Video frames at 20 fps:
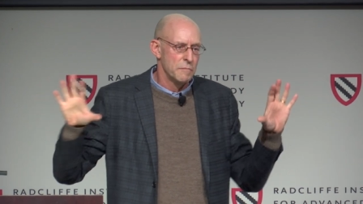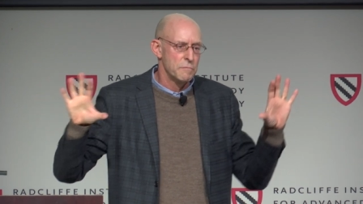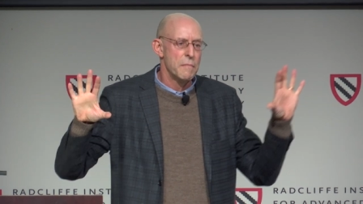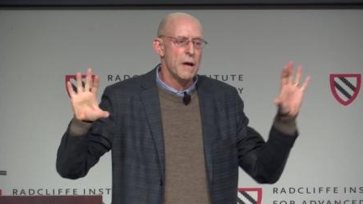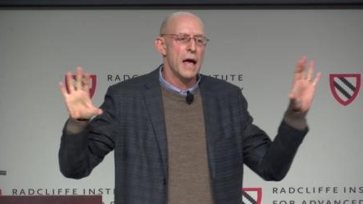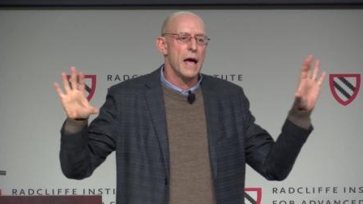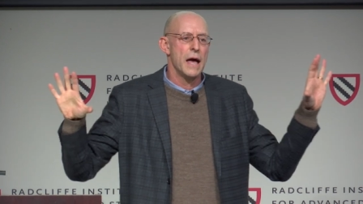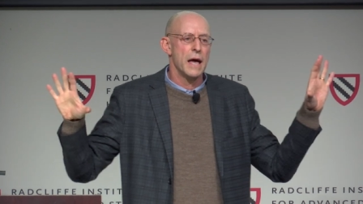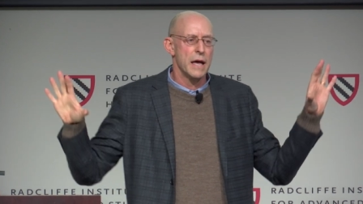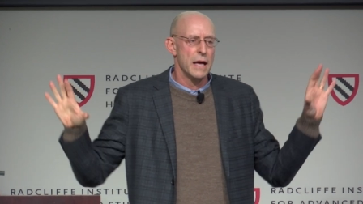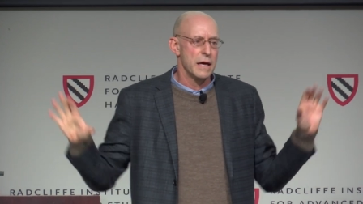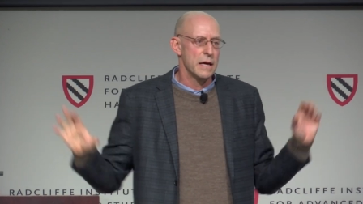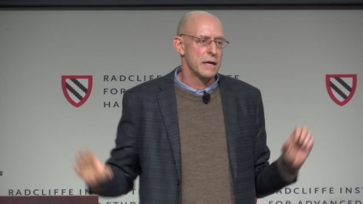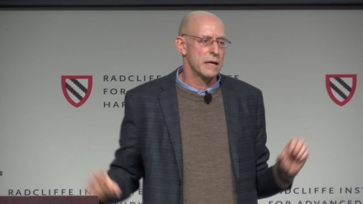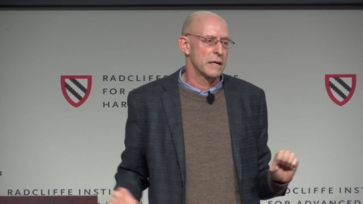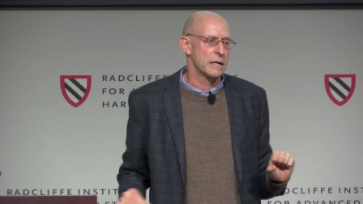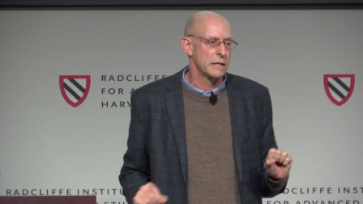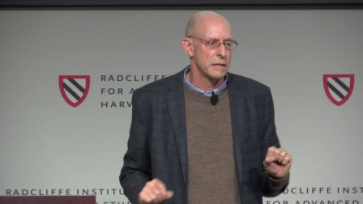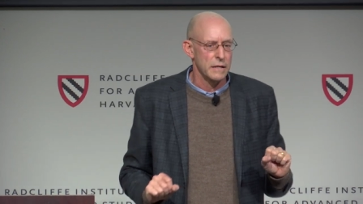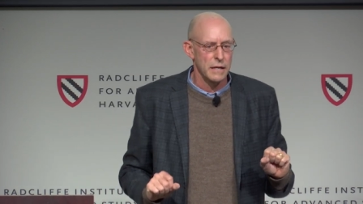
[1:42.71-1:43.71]

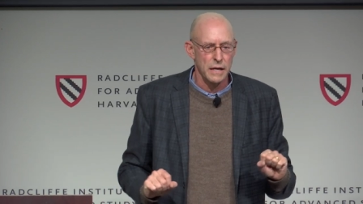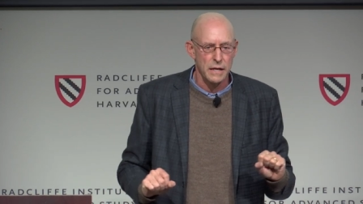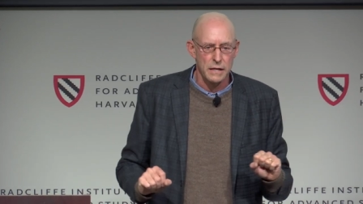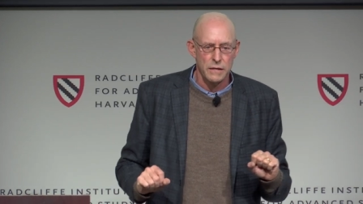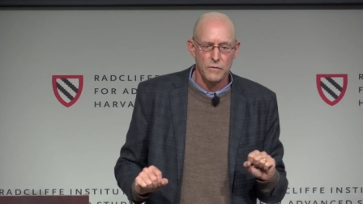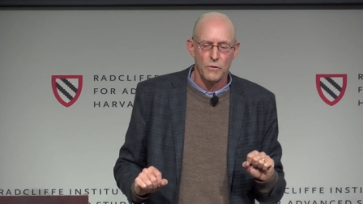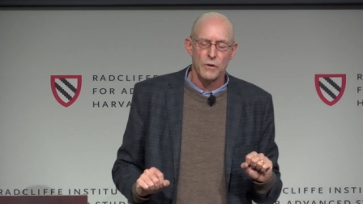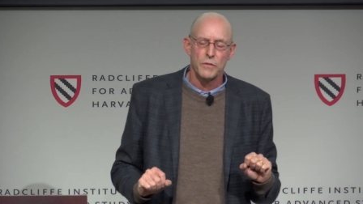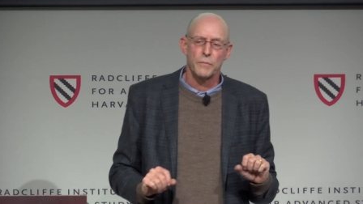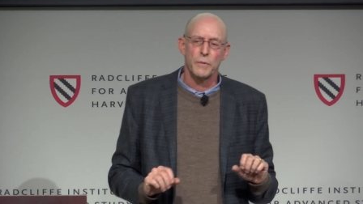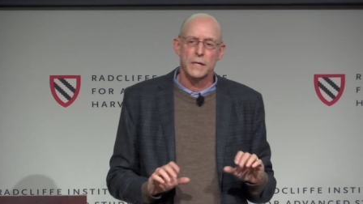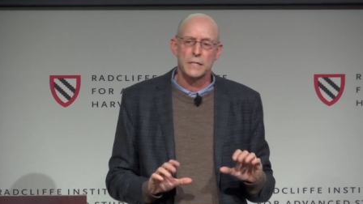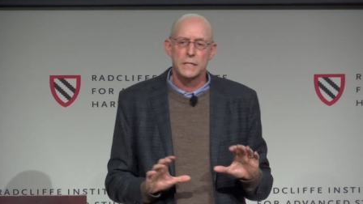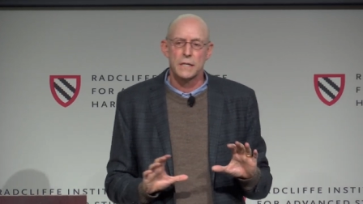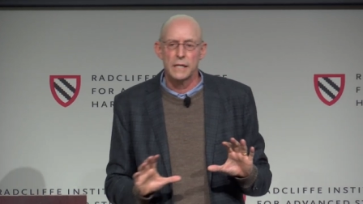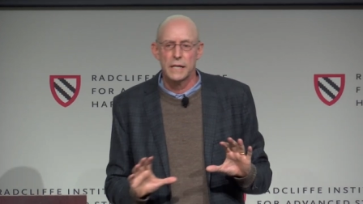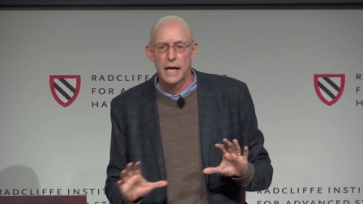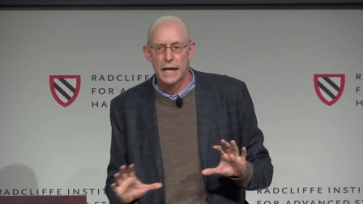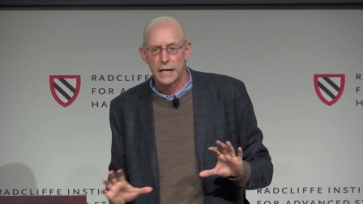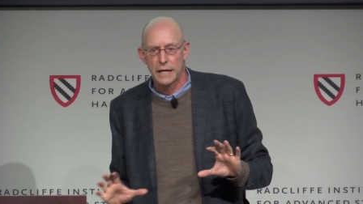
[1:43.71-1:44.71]
May in, in Northwest
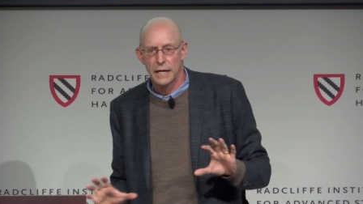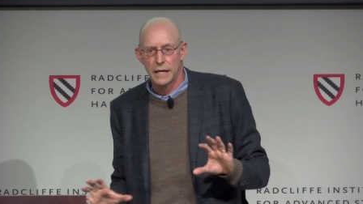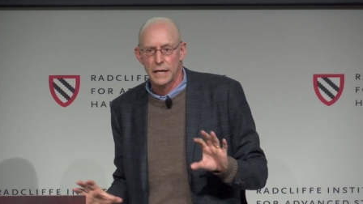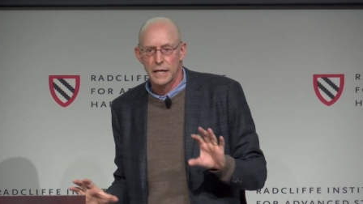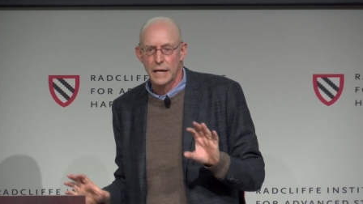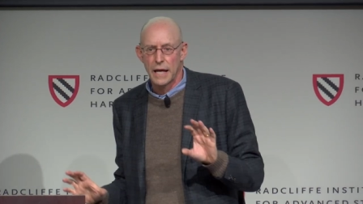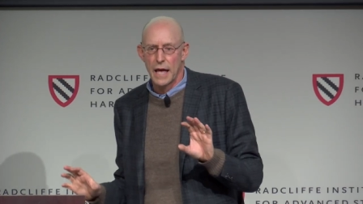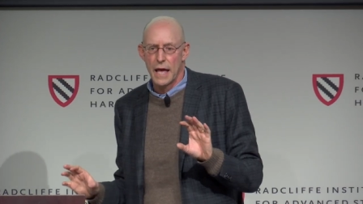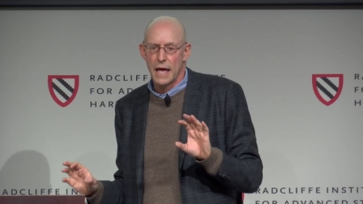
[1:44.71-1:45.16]
Connecticut.